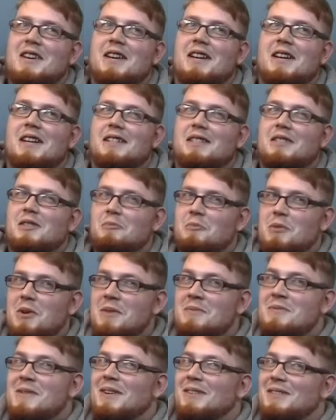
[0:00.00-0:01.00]
It's been
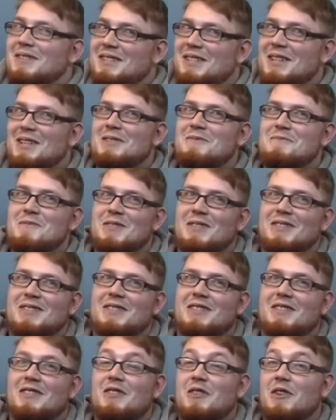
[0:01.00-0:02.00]
about 6 months.
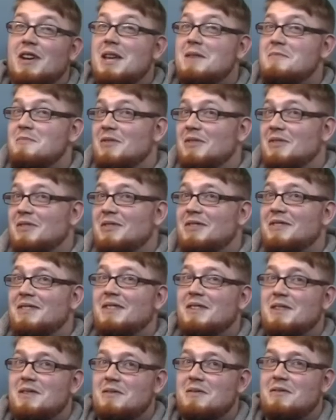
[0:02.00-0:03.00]
No, 8 months.
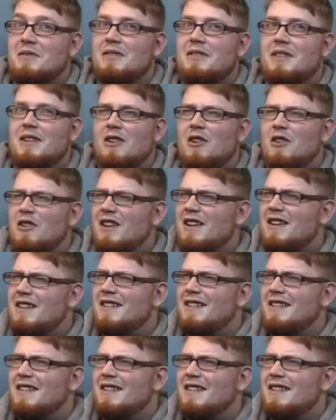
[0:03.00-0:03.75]
Longer?